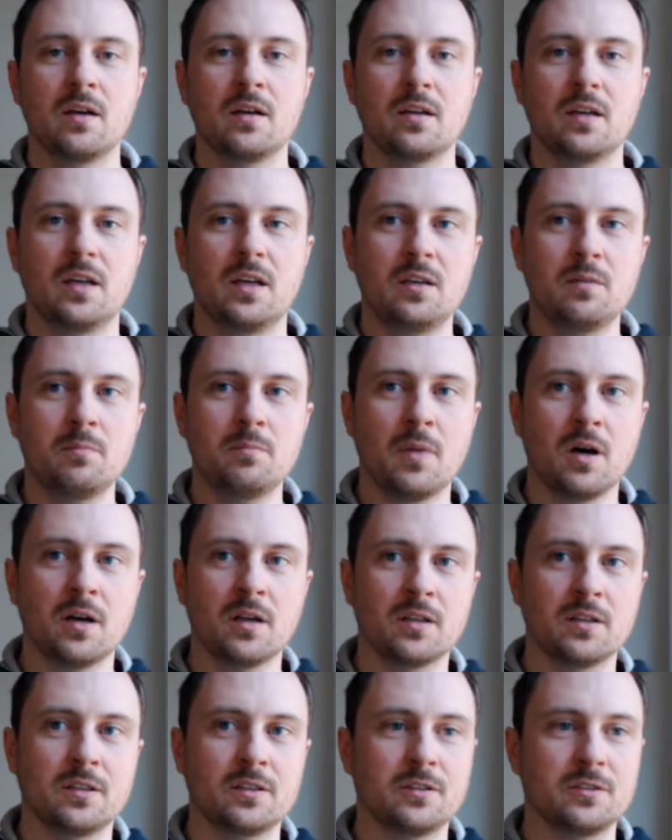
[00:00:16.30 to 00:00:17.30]
In
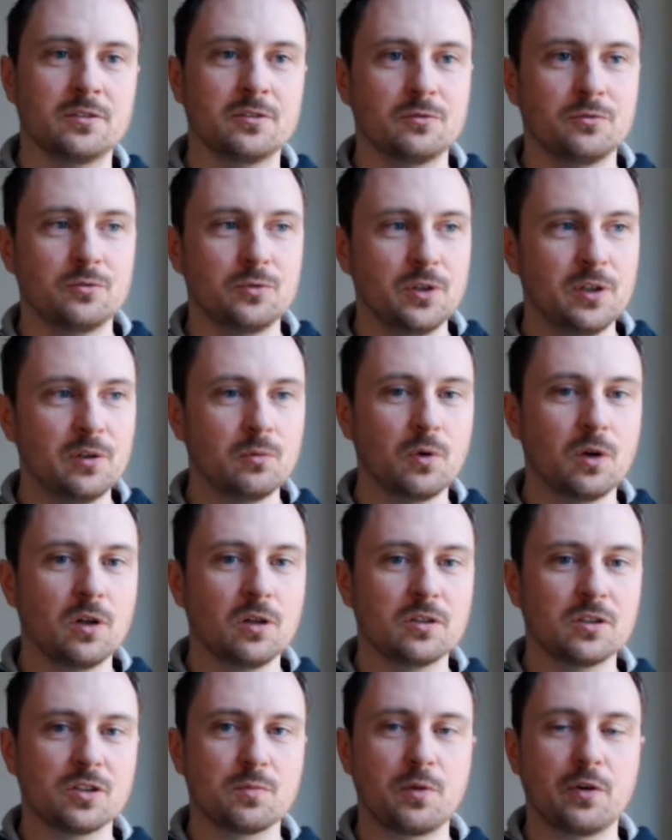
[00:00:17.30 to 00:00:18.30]
my real
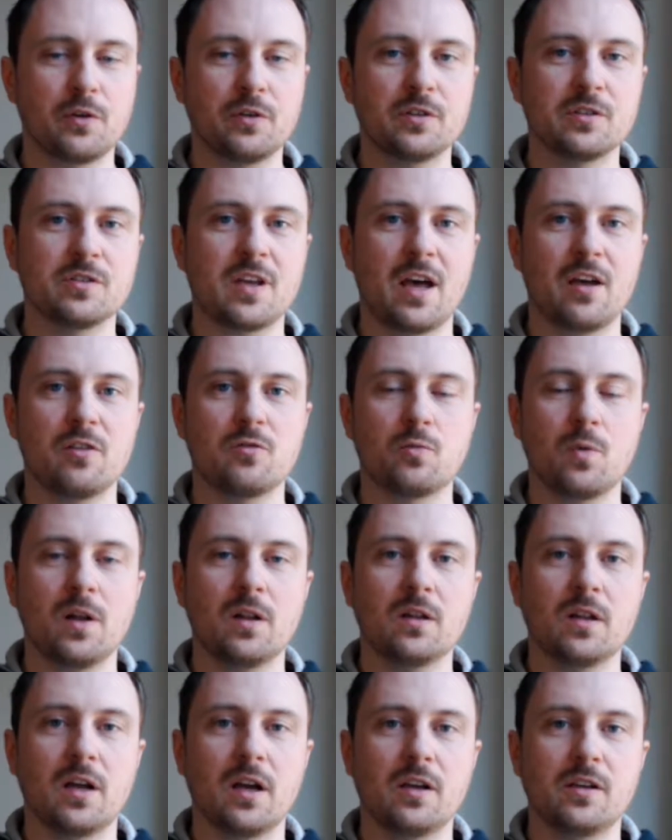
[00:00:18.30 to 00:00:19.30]
world experience, as
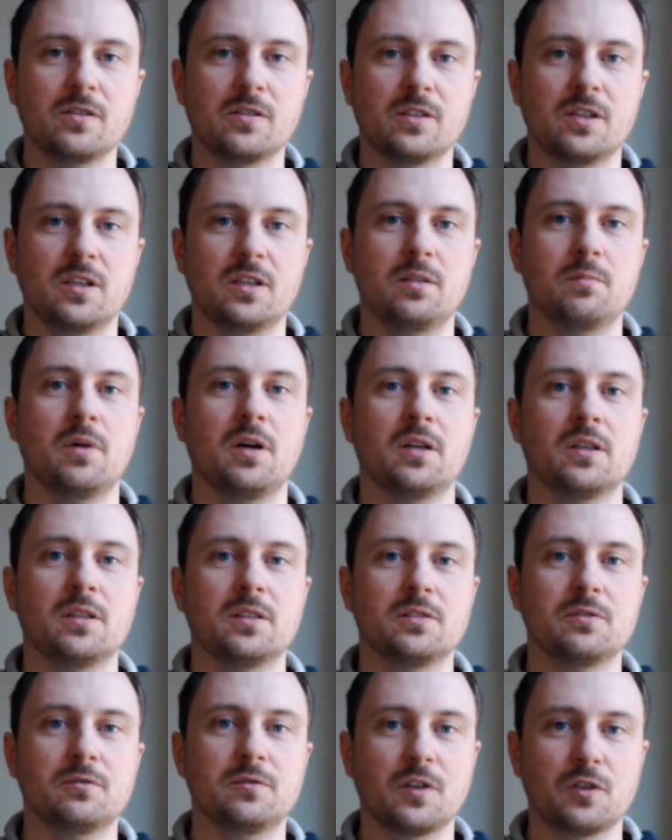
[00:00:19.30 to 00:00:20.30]
well as in
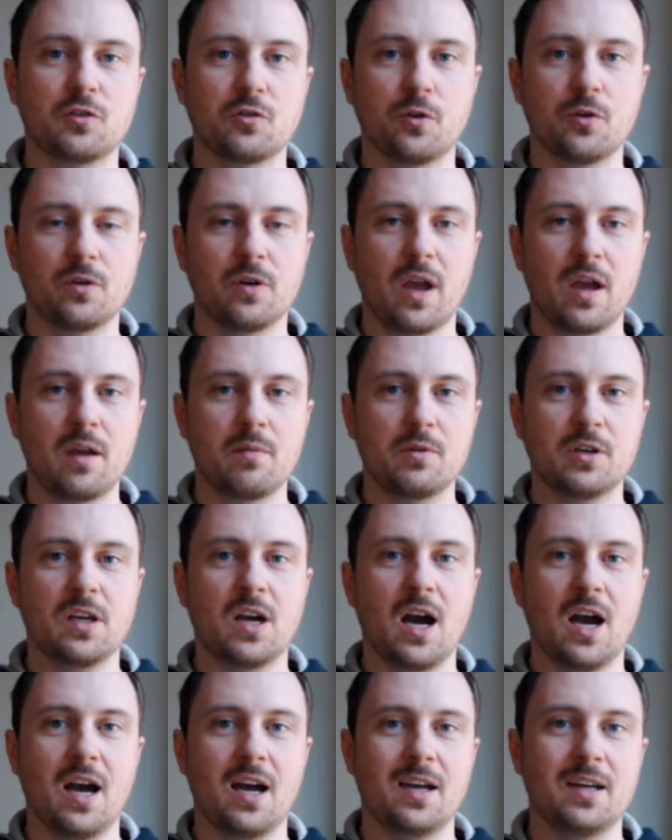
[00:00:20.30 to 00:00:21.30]
my Factorio gaming,
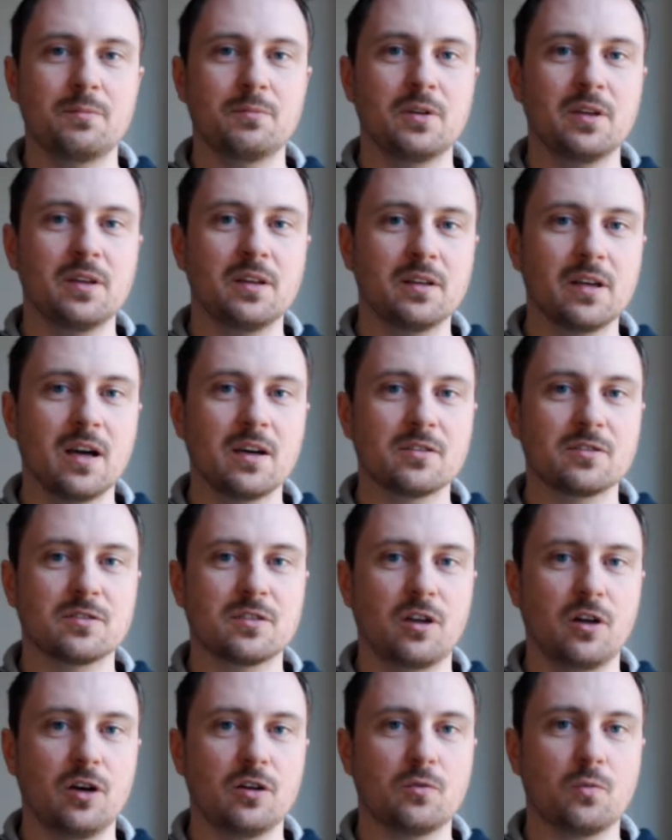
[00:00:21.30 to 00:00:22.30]
I am getting asked a
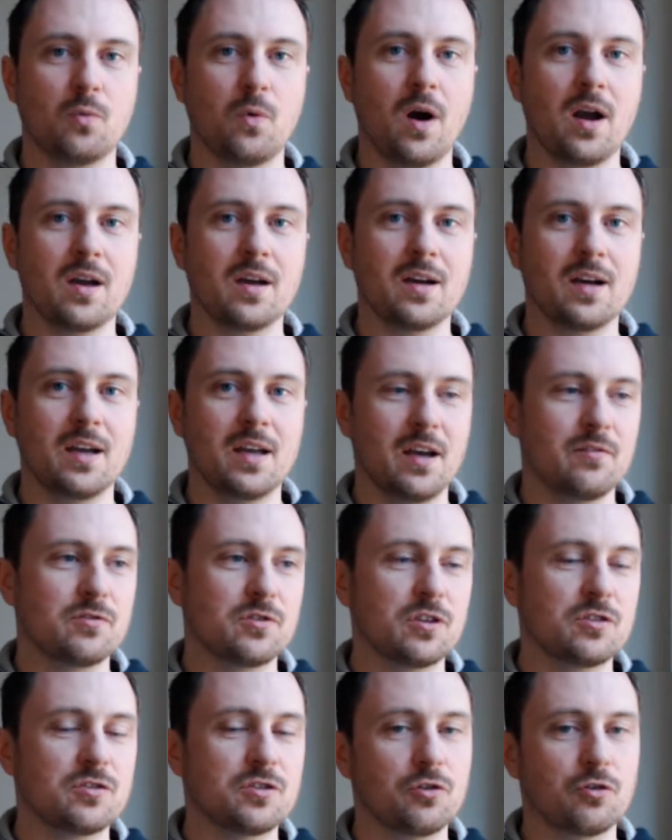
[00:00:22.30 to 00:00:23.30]
lot why I have
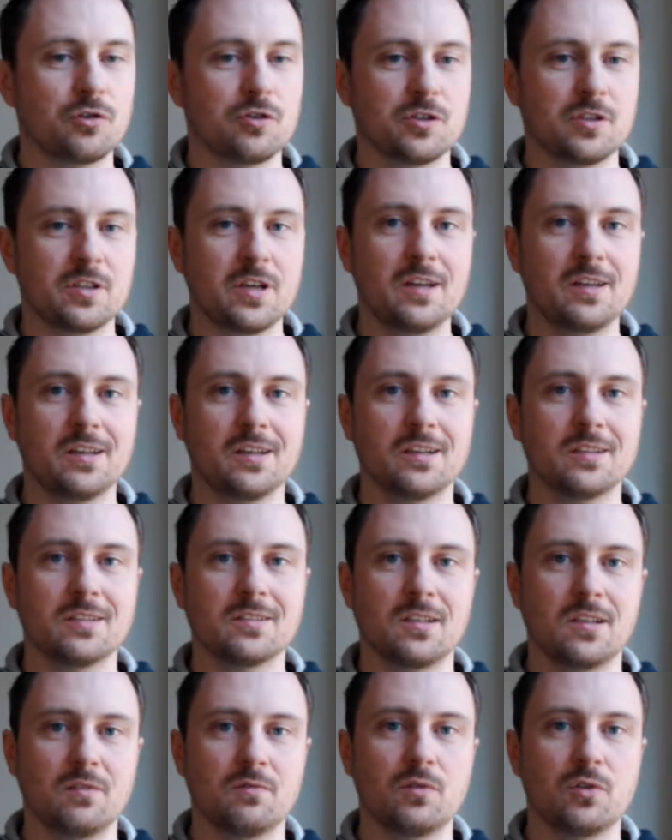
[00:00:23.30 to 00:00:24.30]
such a crusade against
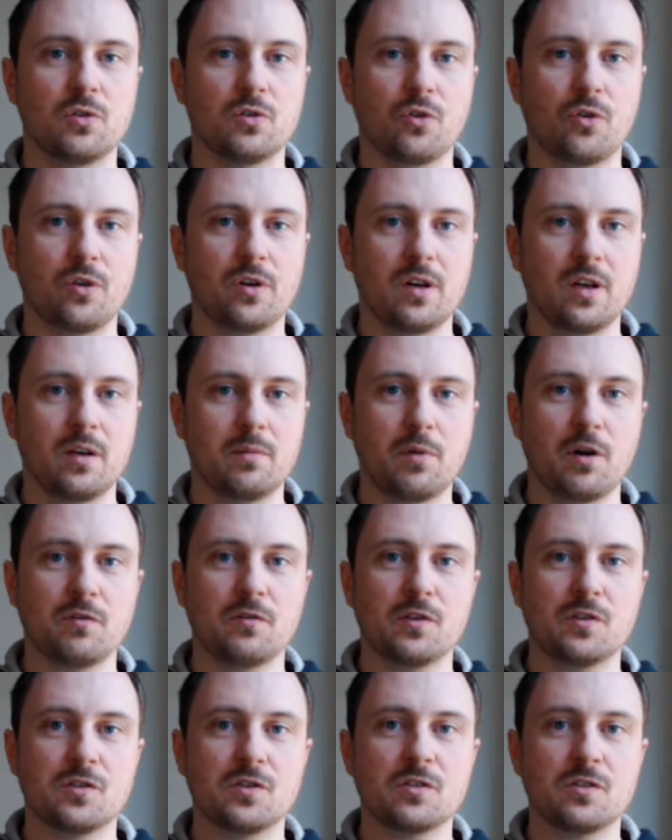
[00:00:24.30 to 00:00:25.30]
inventory and
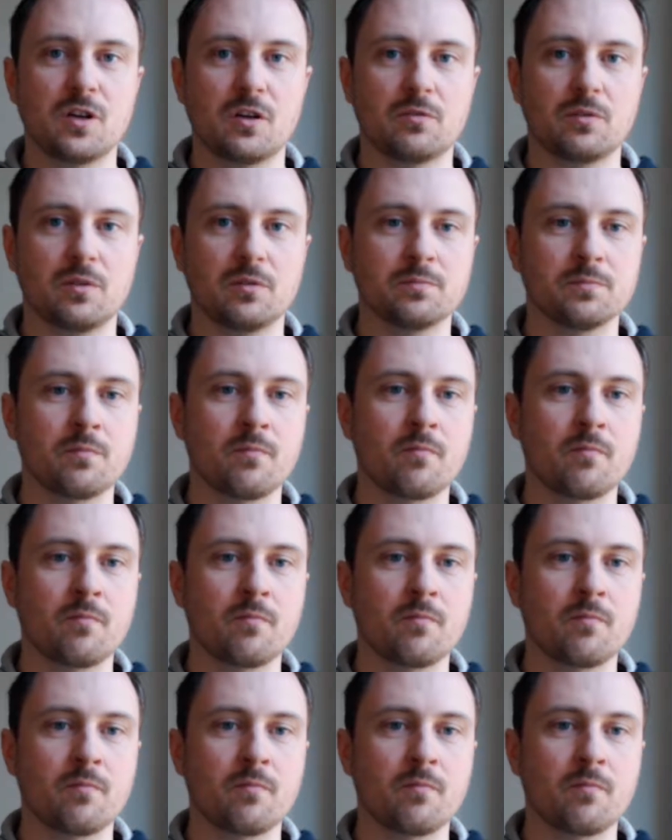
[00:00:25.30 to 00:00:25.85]
buffers in general.